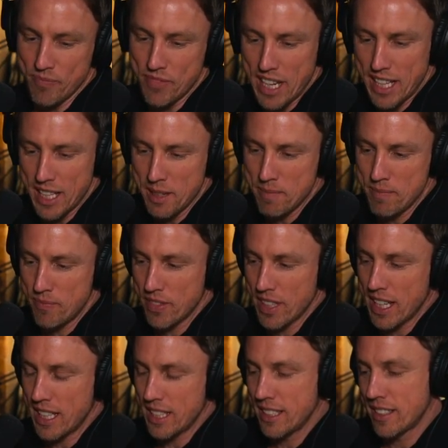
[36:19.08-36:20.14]

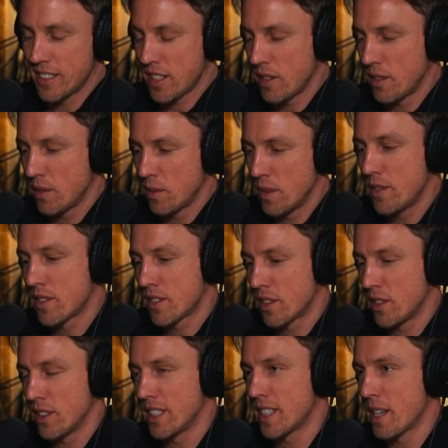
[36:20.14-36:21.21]
And so we've
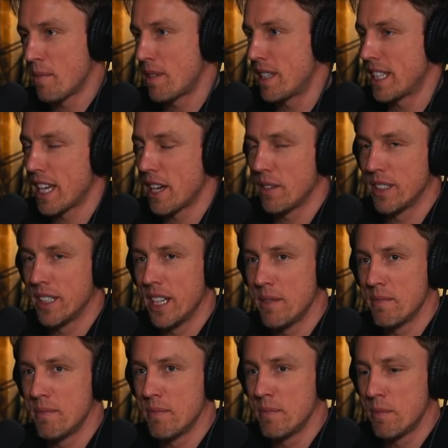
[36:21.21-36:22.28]
got this company now,
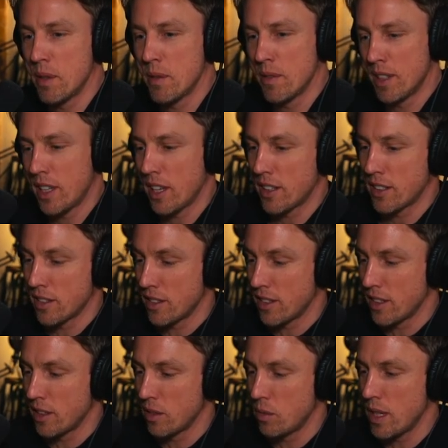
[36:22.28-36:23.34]
but like
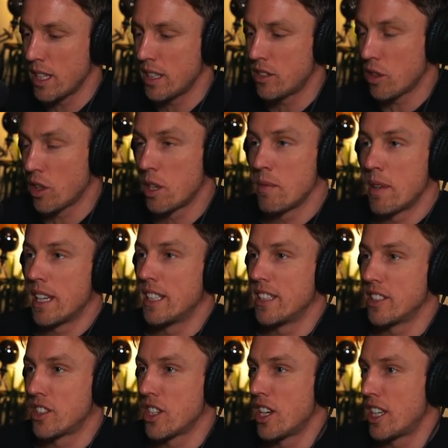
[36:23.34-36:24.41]
we're documenting the
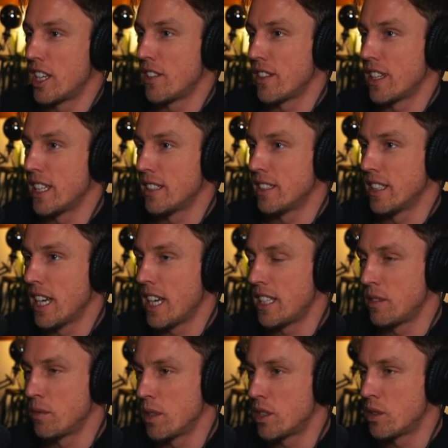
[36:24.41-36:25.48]
journey of it,
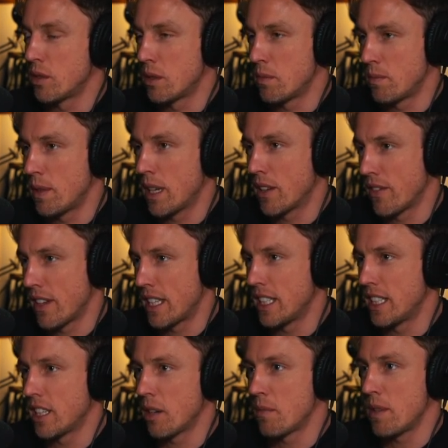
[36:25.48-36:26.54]
and we're doing a big event
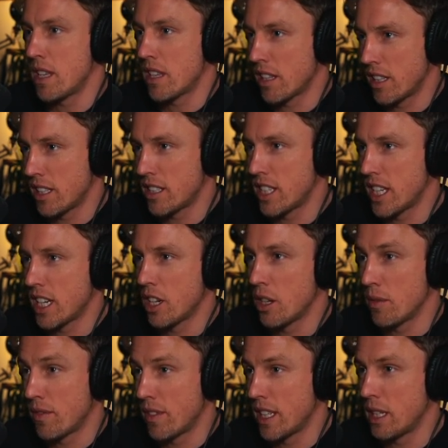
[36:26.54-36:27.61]
in Ibiza this year,
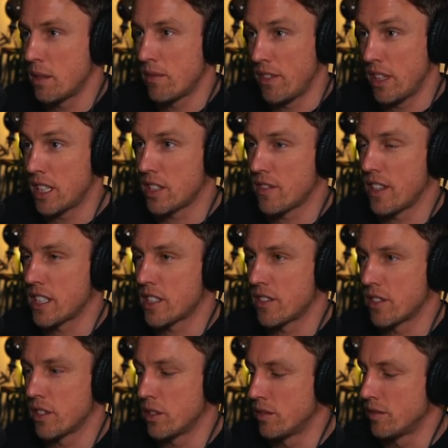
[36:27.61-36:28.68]
hopefully, fitness
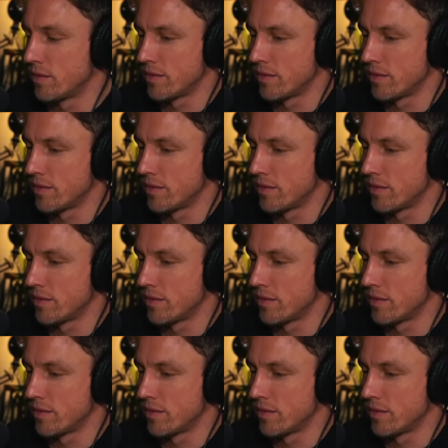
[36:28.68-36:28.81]
festival.